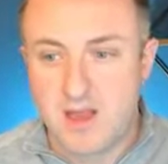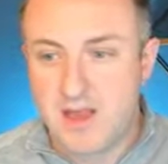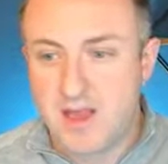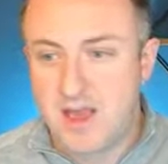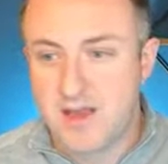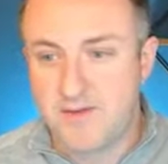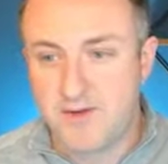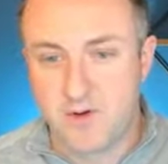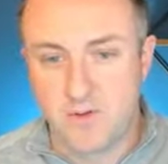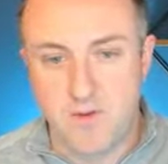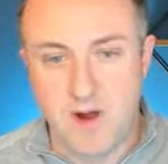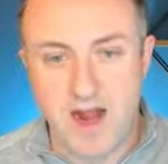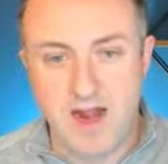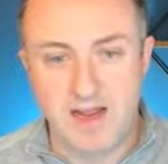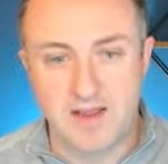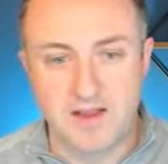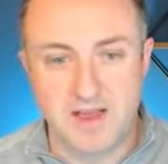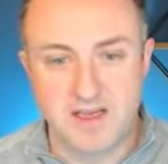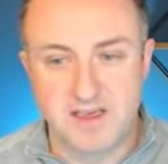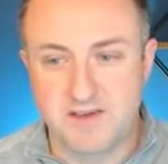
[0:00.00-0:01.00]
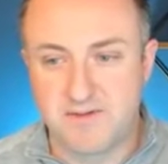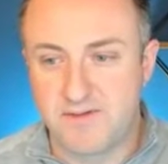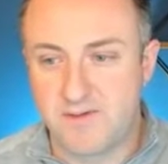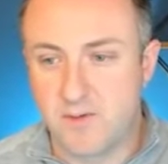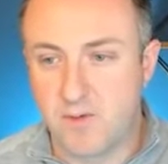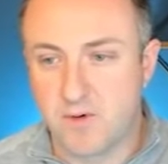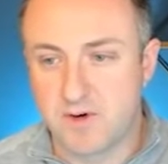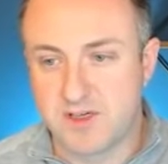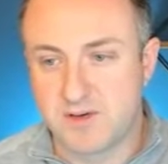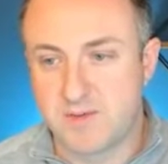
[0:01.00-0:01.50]
If you're writing this
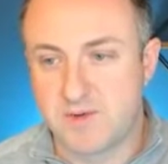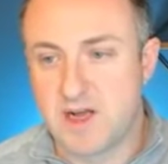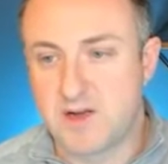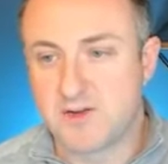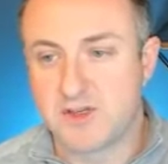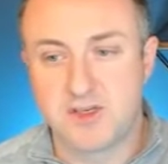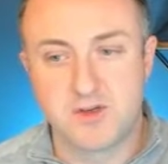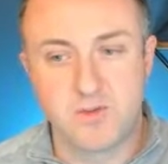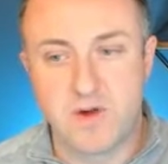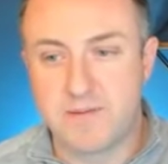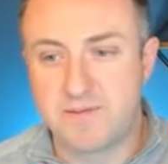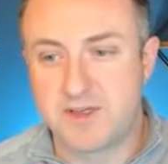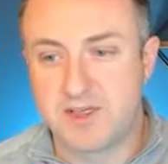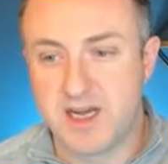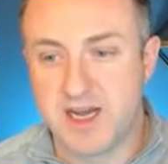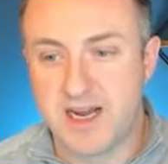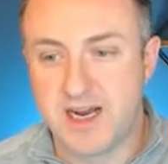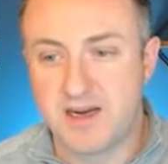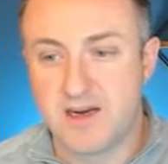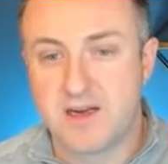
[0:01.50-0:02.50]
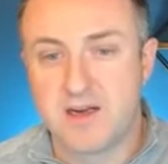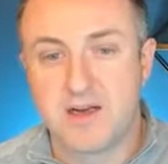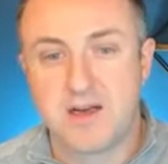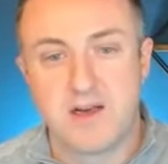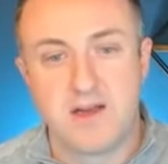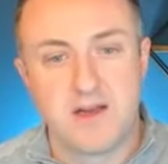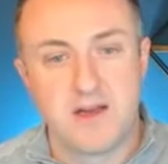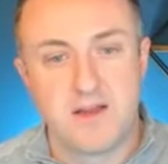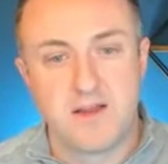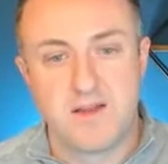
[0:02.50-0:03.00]
for someone else's website,
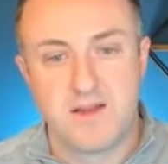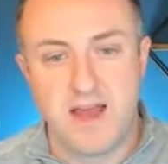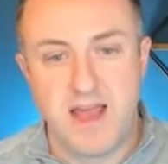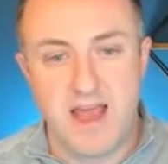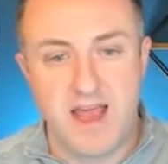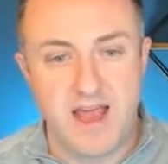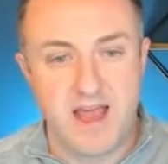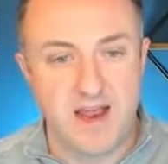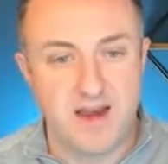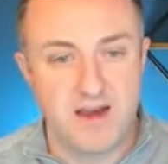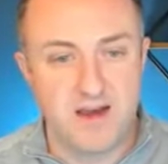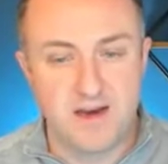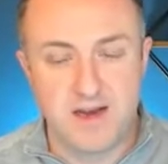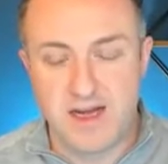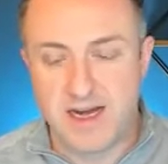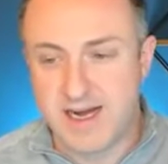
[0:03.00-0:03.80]
then